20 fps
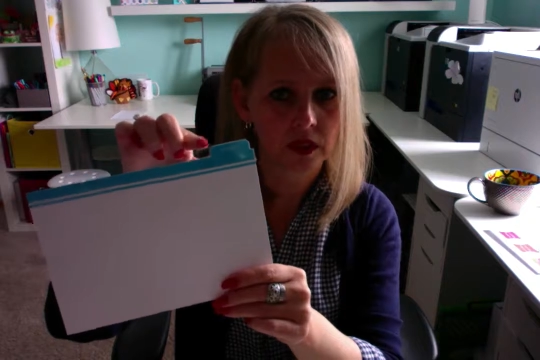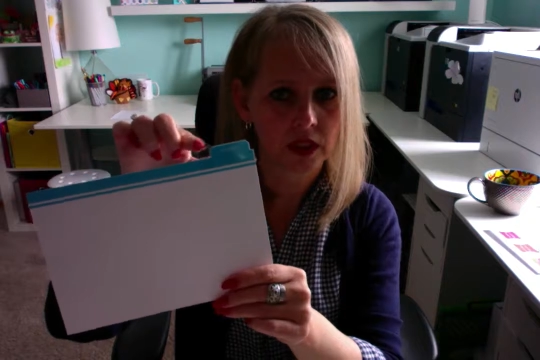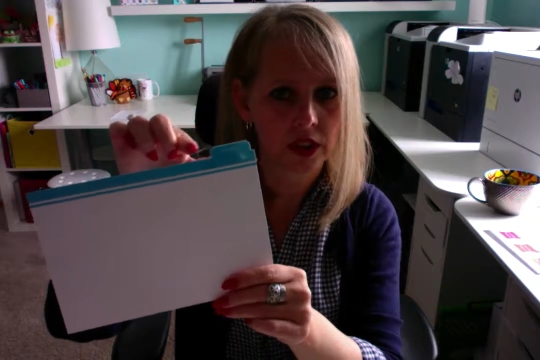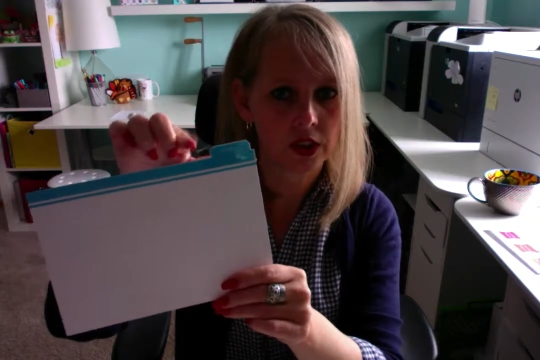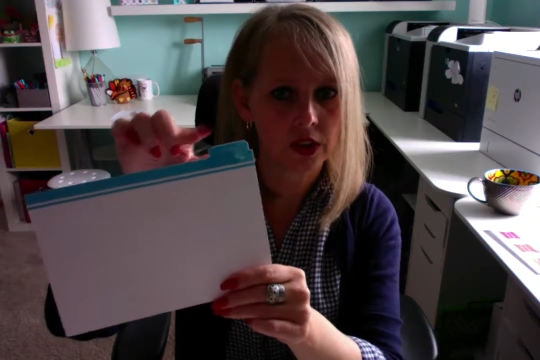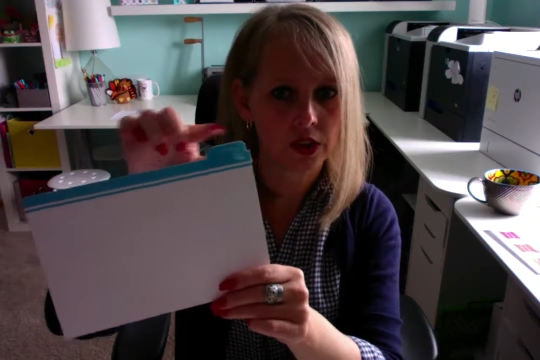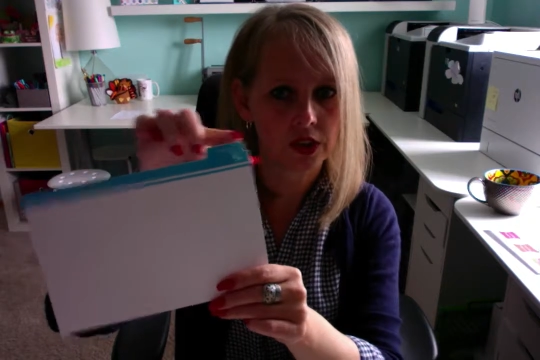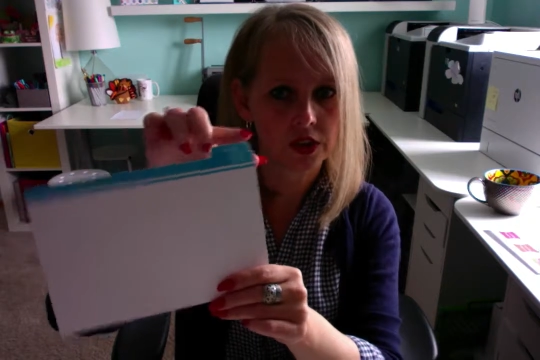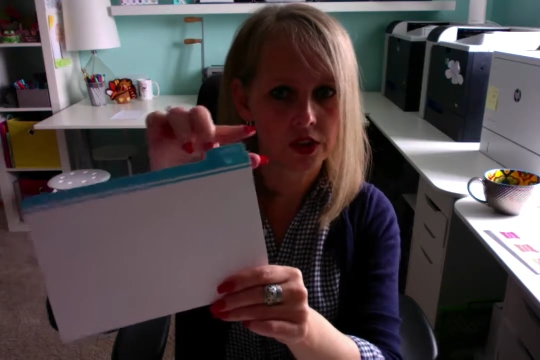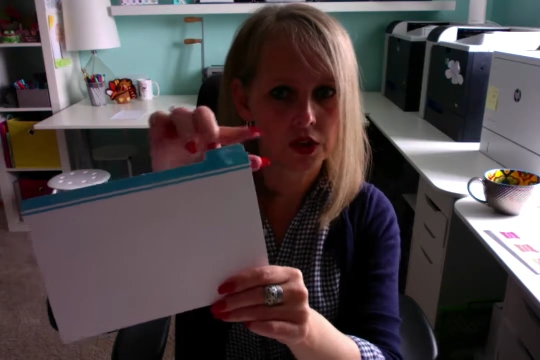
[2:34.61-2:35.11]

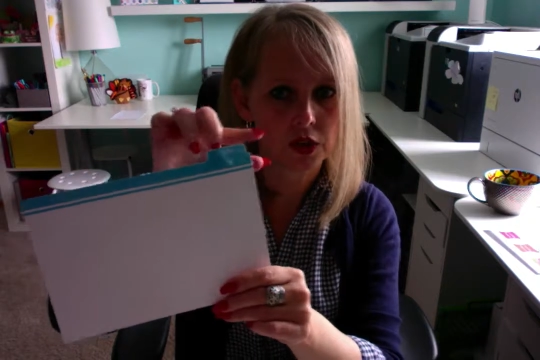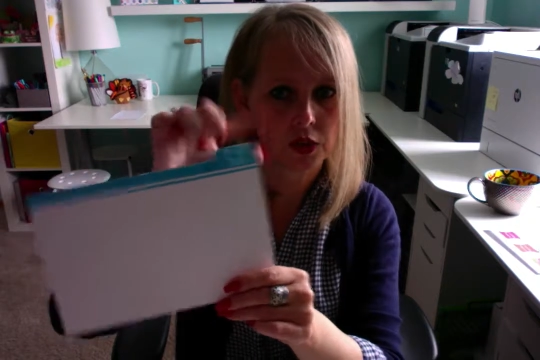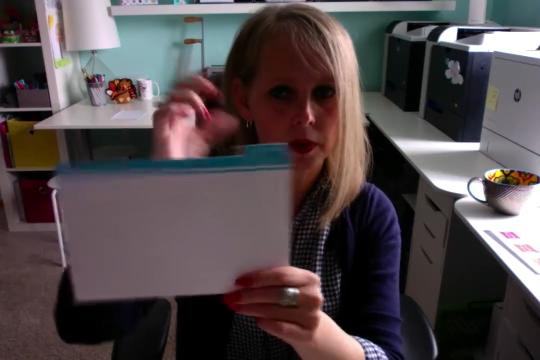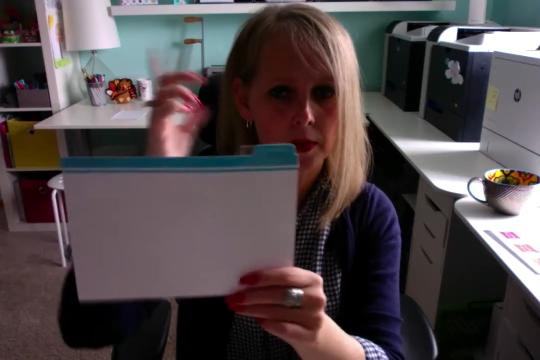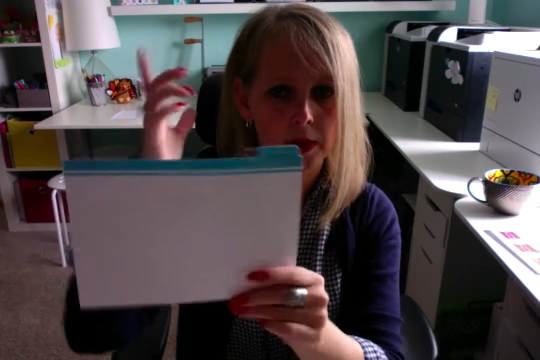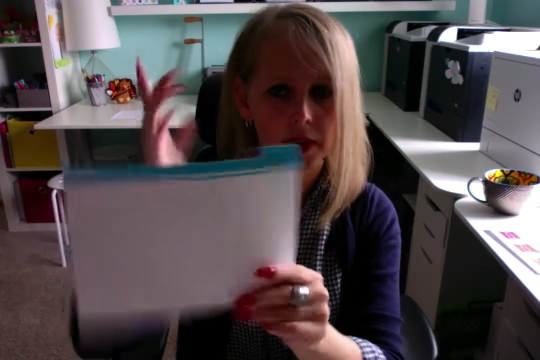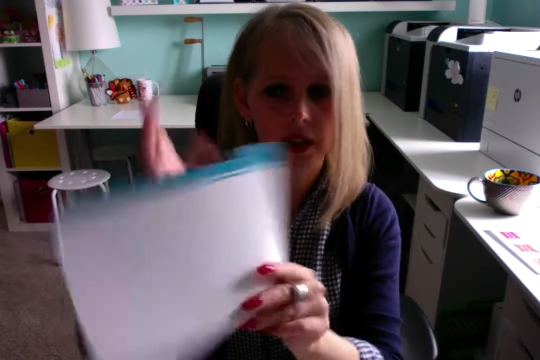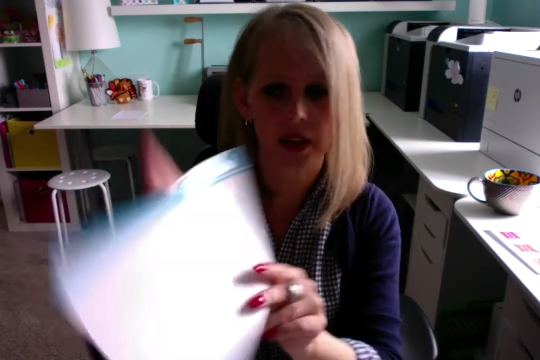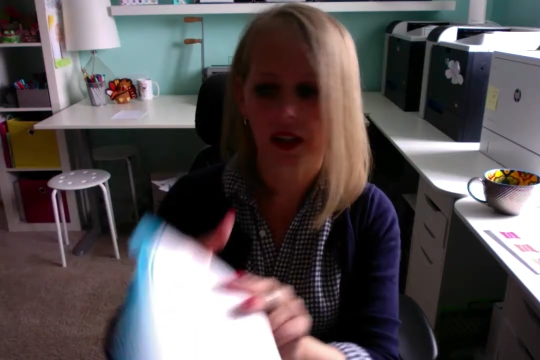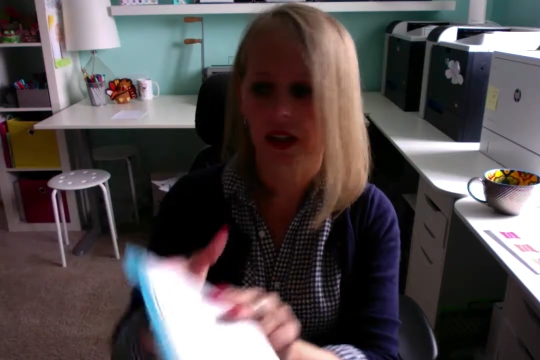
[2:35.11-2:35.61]
You'll just trim
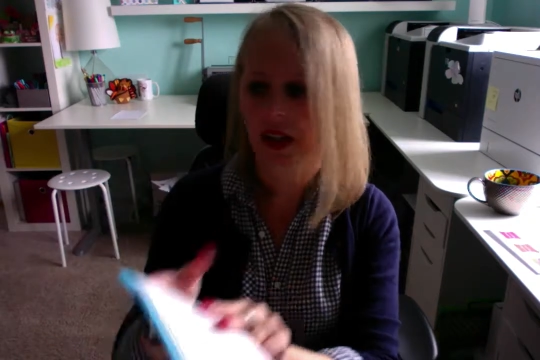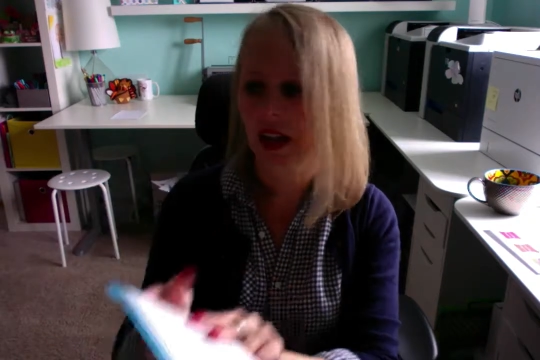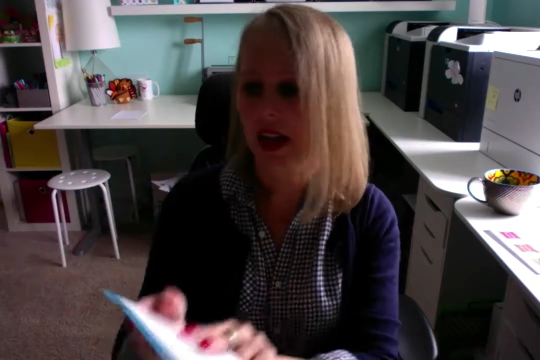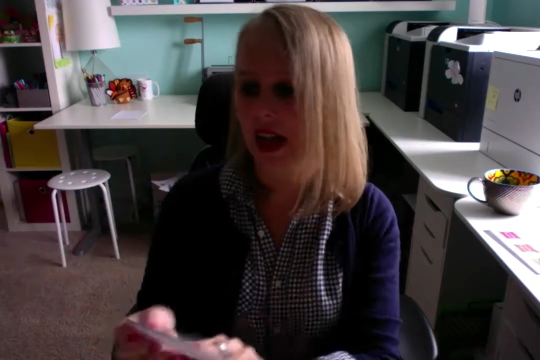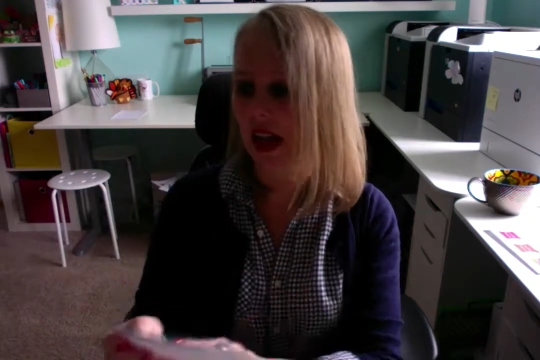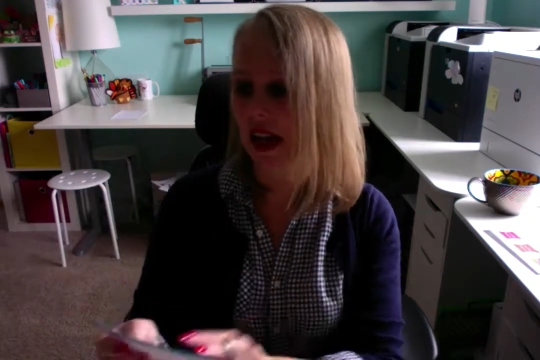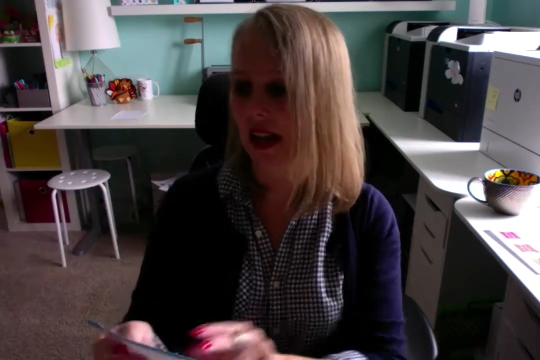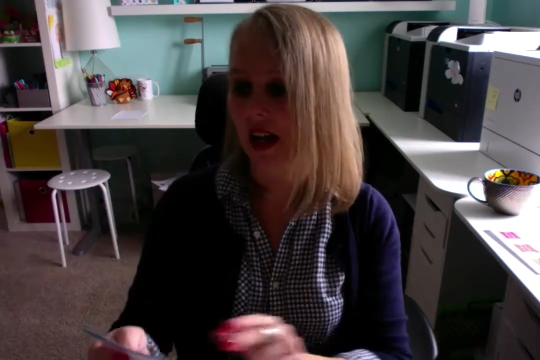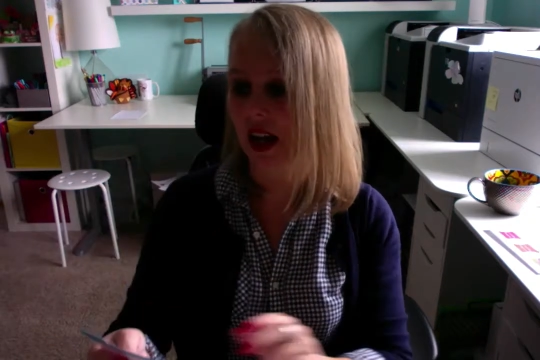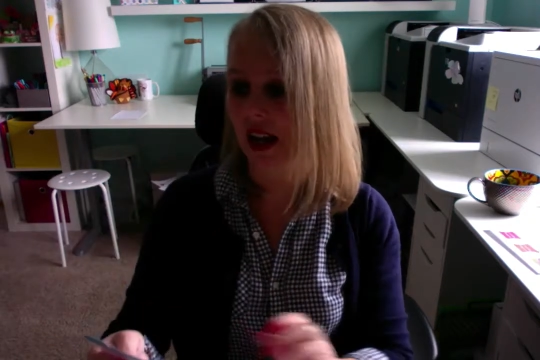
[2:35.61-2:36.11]
it,
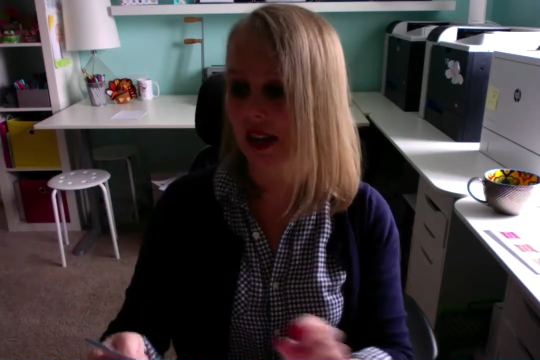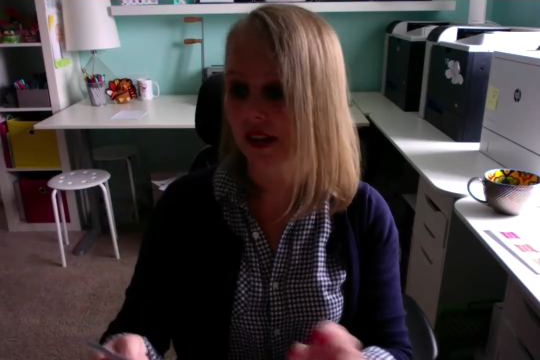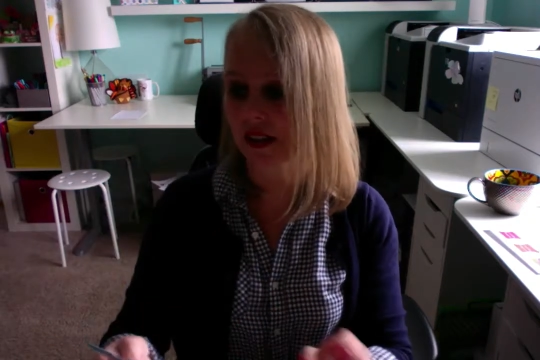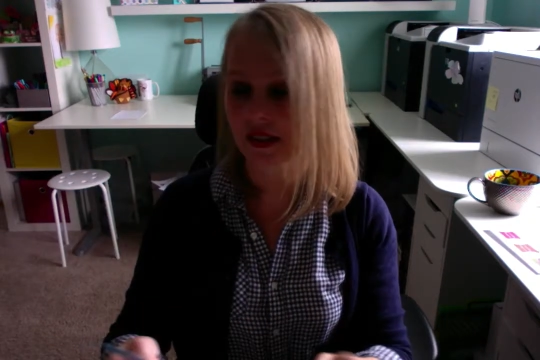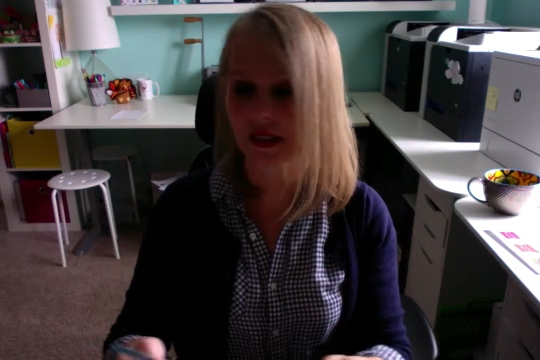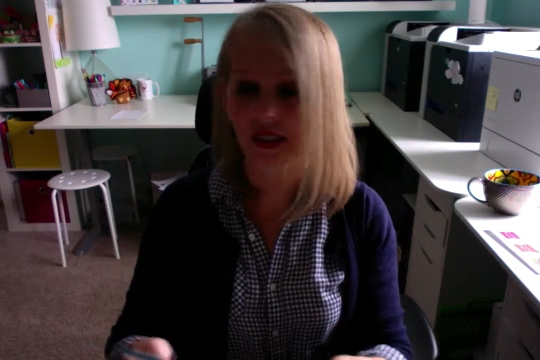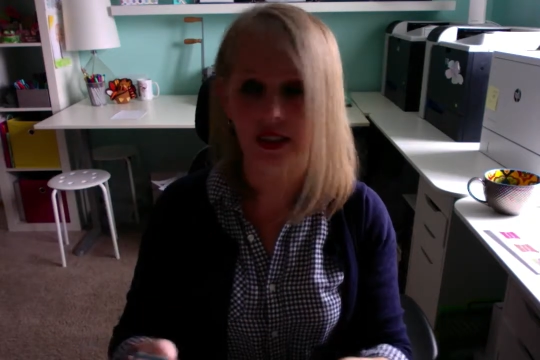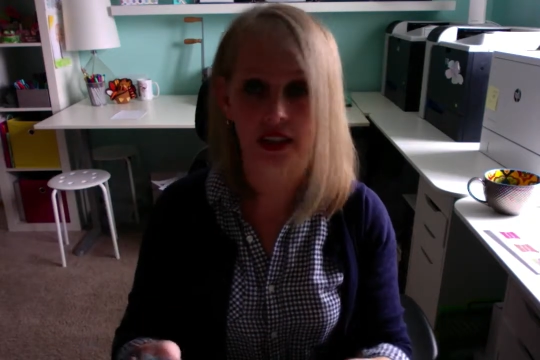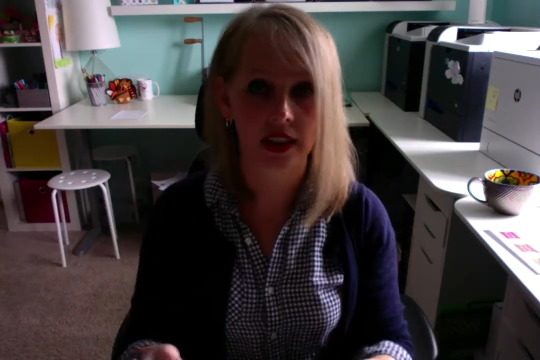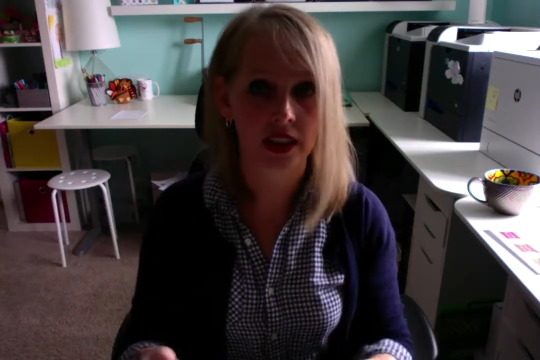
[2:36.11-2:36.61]
and
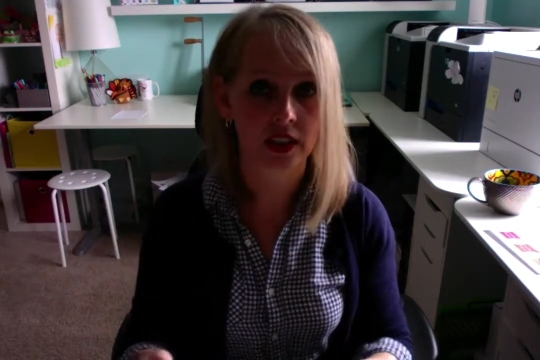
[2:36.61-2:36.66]
honestly,